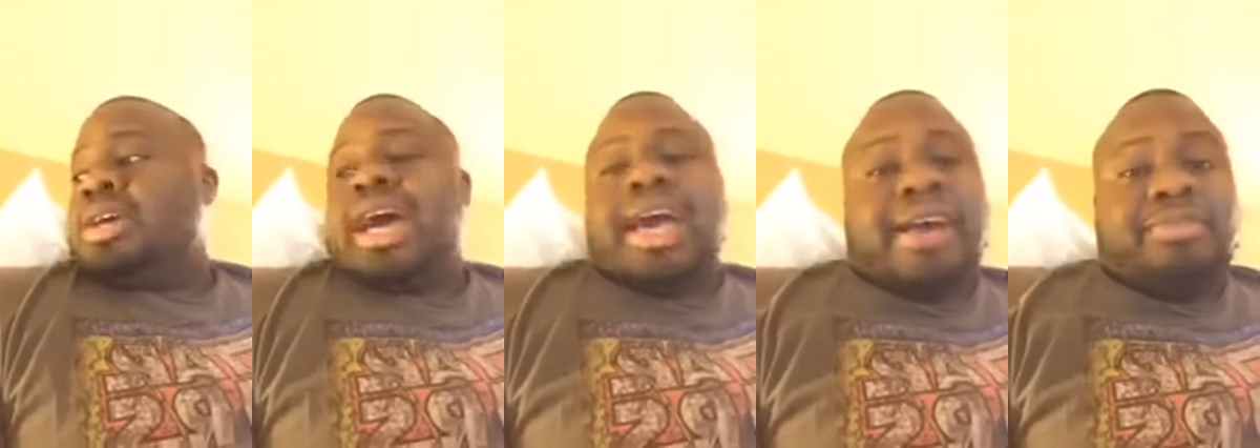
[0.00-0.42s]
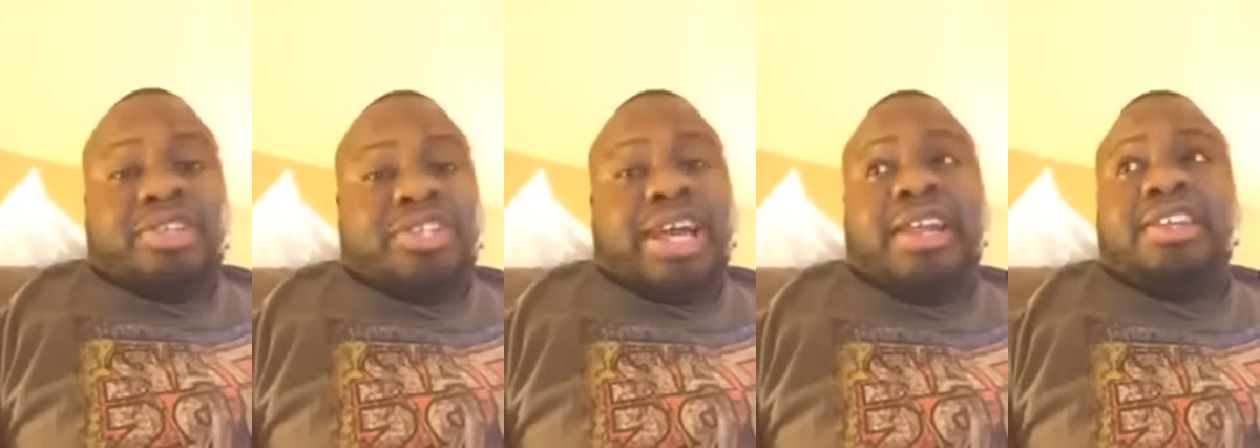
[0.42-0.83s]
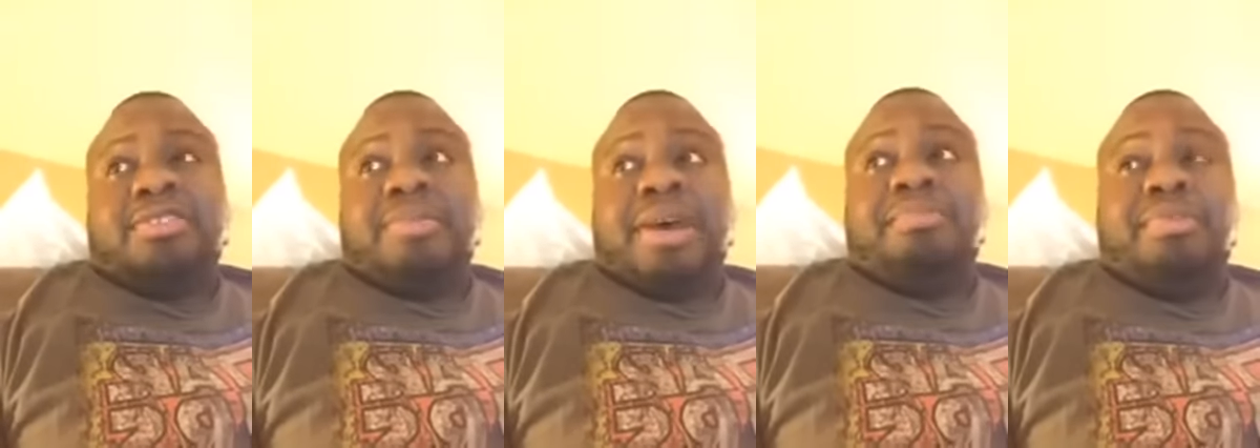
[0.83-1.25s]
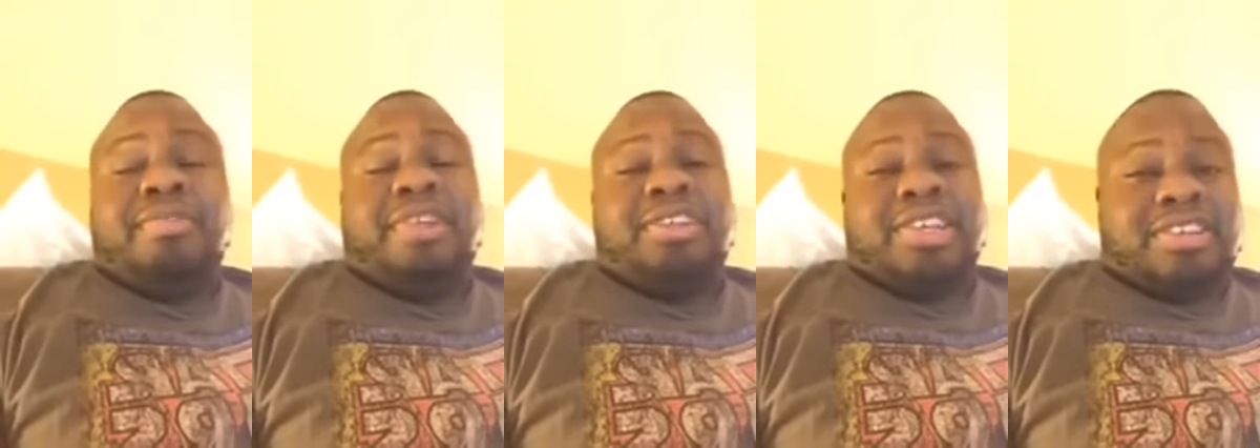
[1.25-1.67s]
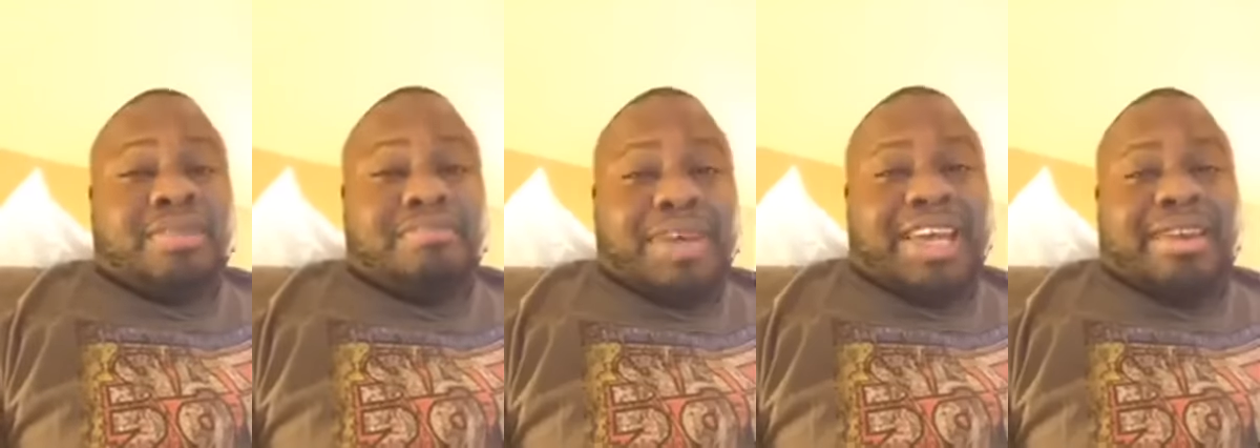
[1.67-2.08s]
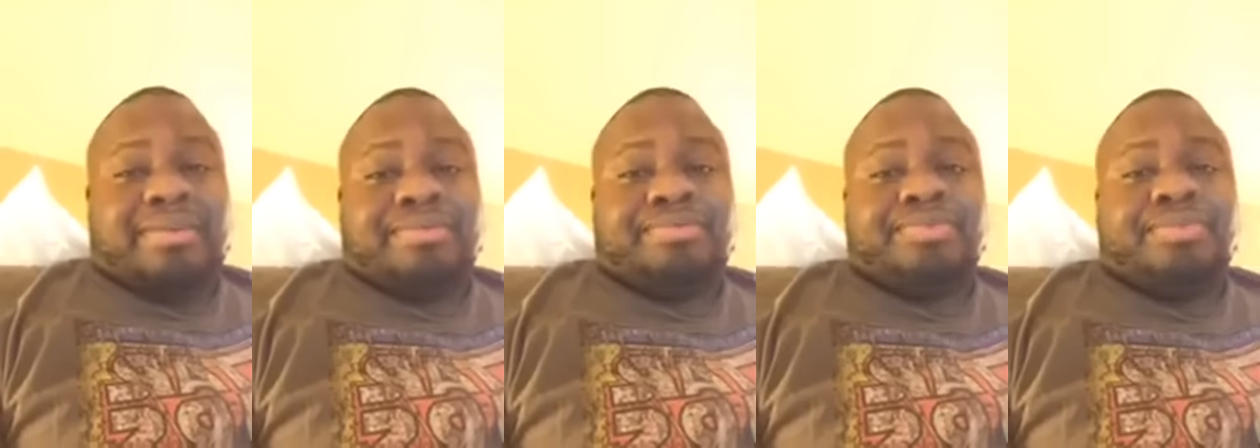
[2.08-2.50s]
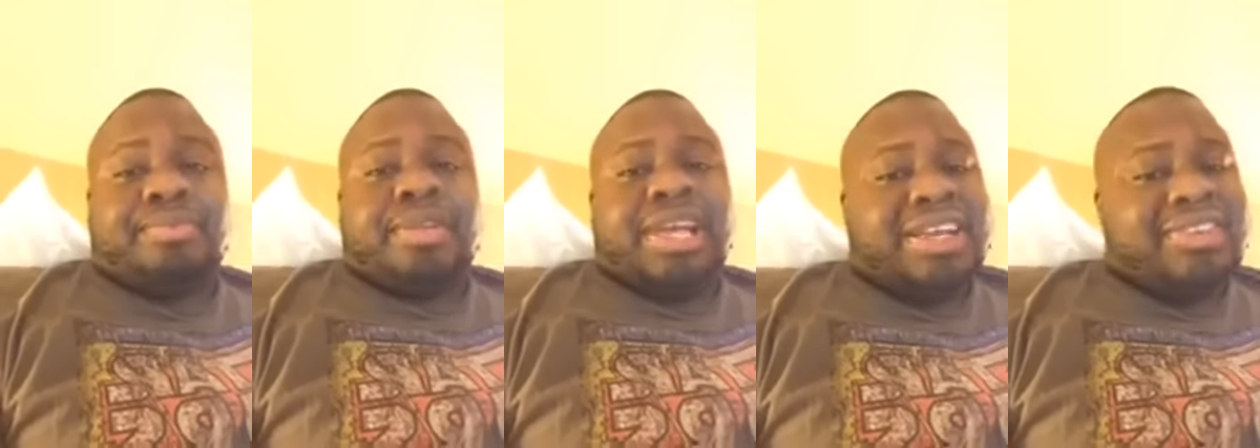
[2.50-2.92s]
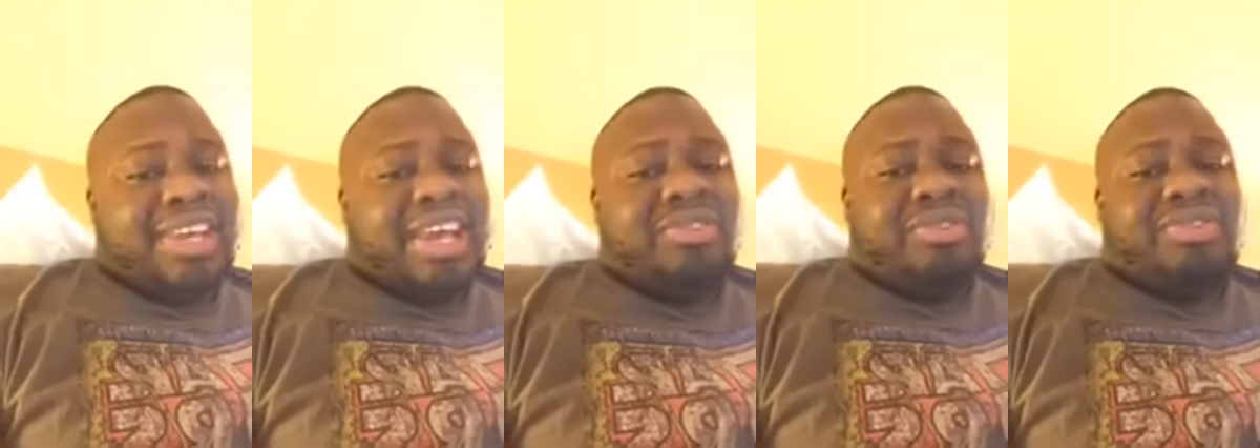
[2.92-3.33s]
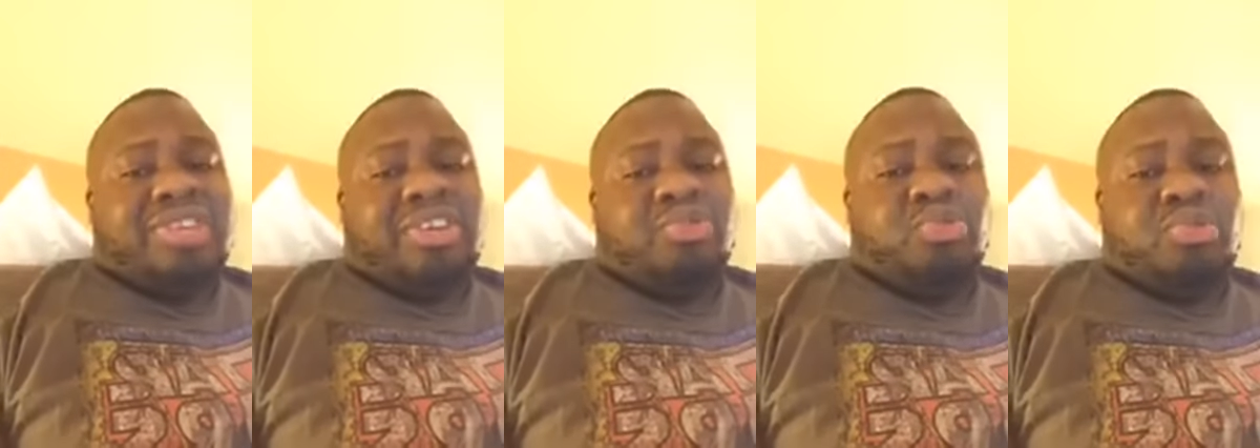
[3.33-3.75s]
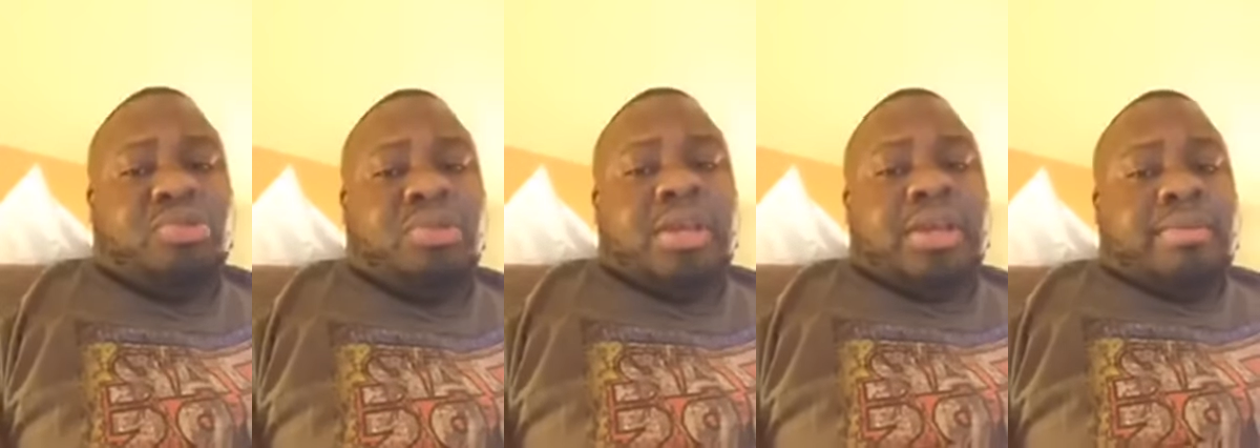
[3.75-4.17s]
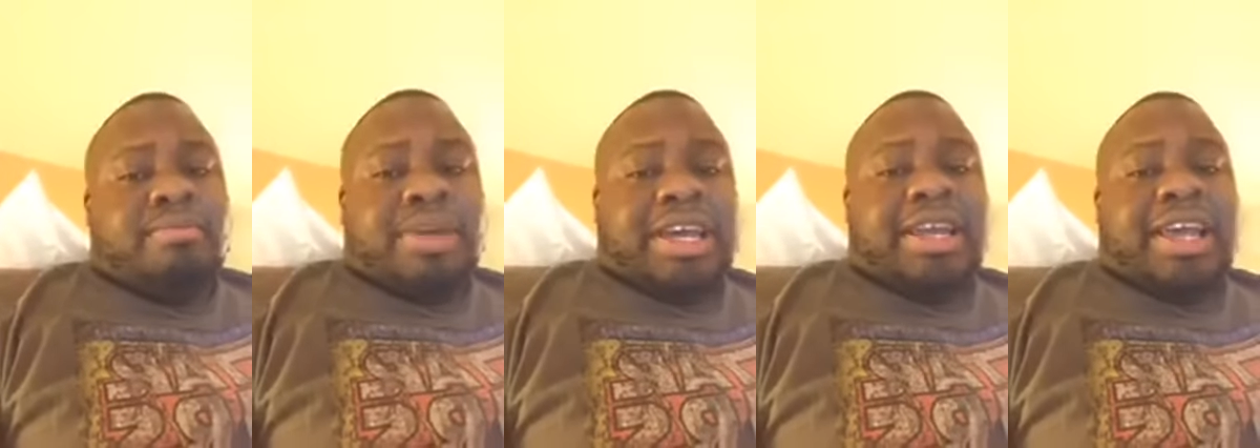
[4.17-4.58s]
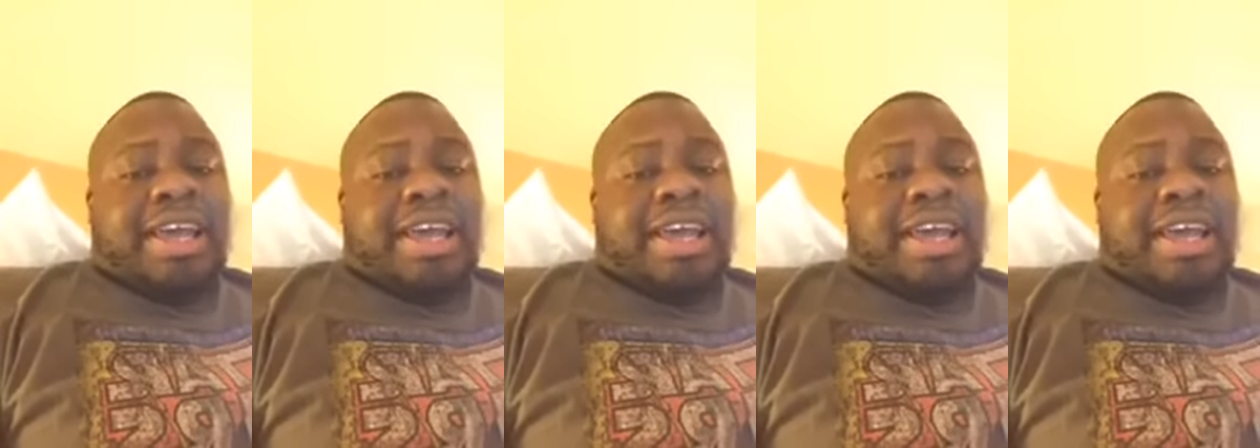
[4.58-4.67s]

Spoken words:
I have to challenge my privilege as a man, as a heterosexual man.